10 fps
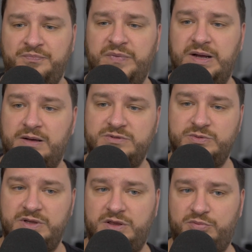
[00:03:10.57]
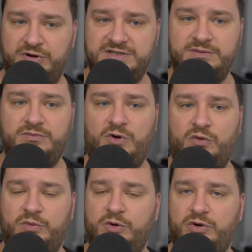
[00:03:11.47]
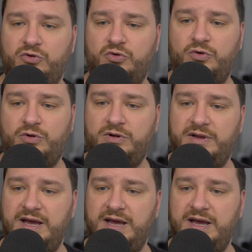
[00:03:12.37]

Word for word: It comes with the Prism, a remote control,